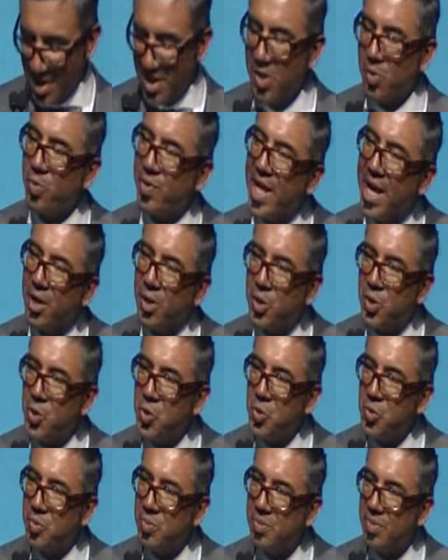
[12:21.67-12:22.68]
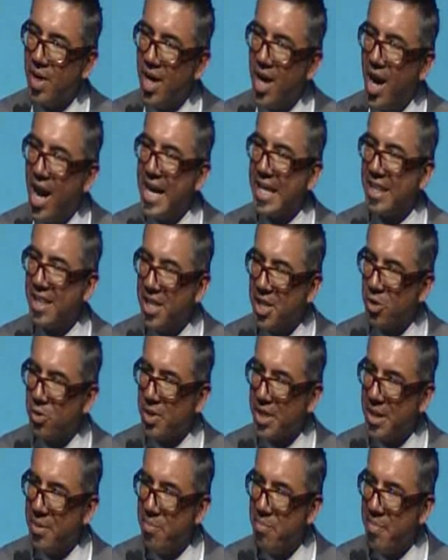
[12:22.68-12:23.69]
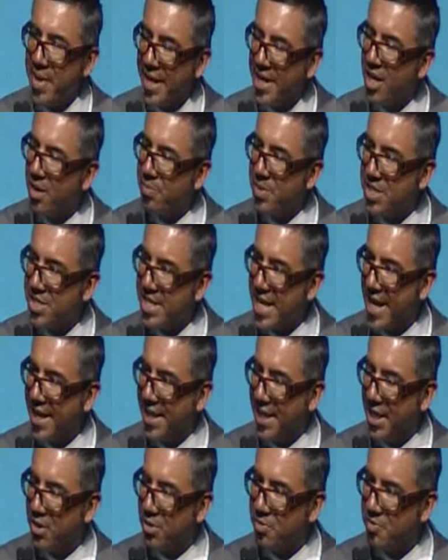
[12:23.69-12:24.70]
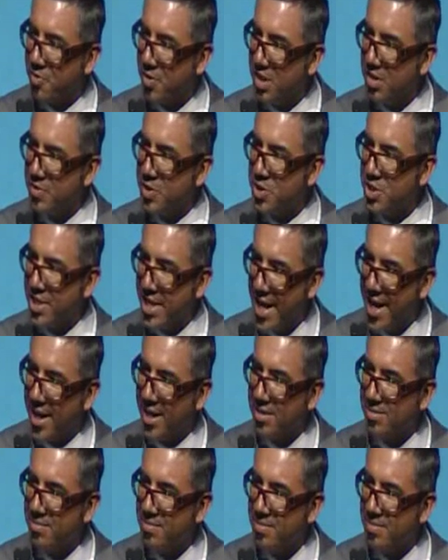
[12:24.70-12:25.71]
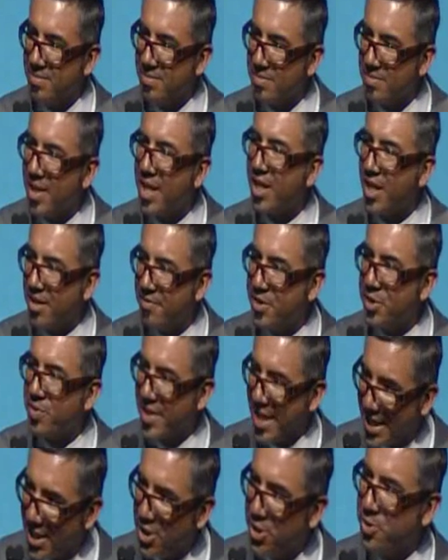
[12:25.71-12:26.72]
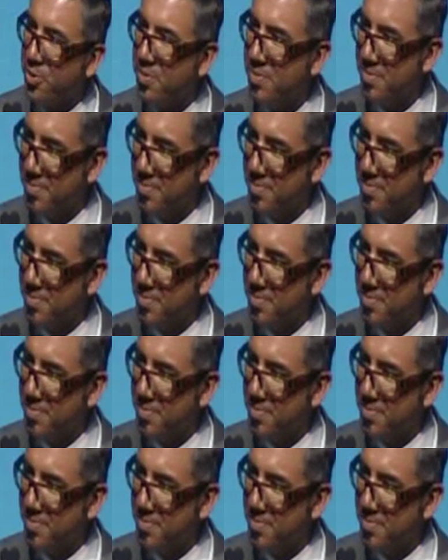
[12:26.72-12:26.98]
without whom I literally may not be standing here in front of you today. I love you. Thank you.